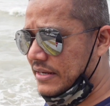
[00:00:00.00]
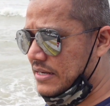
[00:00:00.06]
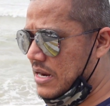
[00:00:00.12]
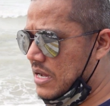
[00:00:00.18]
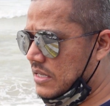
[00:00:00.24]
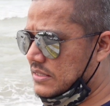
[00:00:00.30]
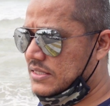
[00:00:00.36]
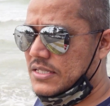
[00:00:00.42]

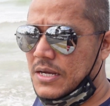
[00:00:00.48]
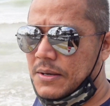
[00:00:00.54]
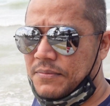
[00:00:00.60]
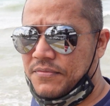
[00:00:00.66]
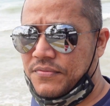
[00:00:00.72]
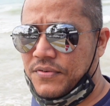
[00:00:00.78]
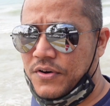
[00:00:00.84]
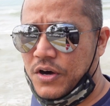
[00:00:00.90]
Non-stop
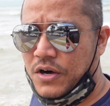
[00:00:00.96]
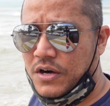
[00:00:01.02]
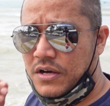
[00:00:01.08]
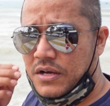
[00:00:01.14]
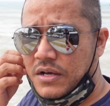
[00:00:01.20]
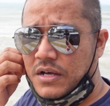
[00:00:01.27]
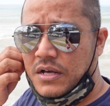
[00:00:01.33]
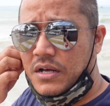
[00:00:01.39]
for
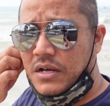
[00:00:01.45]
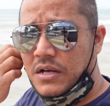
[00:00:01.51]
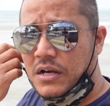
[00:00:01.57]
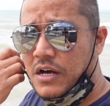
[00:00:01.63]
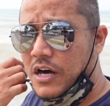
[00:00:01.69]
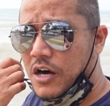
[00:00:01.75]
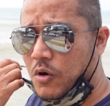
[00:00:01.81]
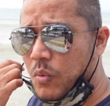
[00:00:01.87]

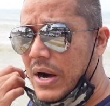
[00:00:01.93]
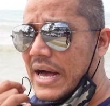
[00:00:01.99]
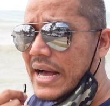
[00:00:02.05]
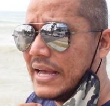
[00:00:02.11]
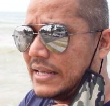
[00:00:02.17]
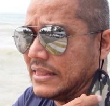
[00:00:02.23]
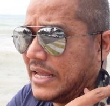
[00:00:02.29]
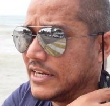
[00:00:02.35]
a
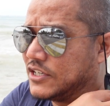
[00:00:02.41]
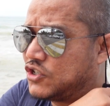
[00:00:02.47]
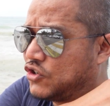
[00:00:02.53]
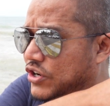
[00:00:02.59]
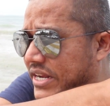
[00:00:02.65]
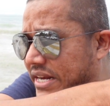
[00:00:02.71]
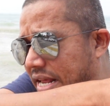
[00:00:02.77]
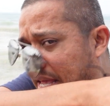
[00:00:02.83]
while, like
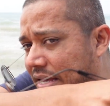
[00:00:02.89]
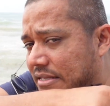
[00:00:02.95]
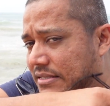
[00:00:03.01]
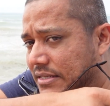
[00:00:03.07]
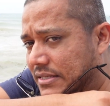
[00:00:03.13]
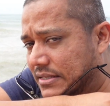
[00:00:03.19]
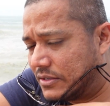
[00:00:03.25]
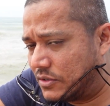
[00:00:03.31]
3 days.